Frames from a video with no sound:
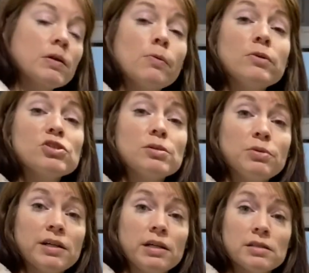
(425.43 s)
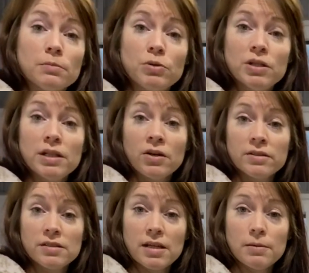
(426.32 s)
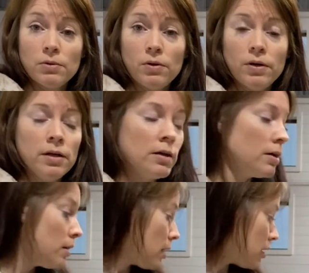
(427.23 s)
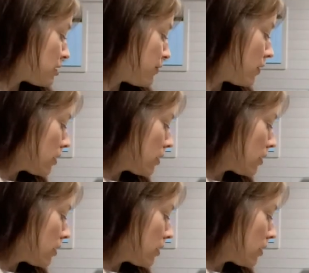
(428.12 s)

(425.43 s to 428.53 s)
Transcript: what she plans on putting on the table, as far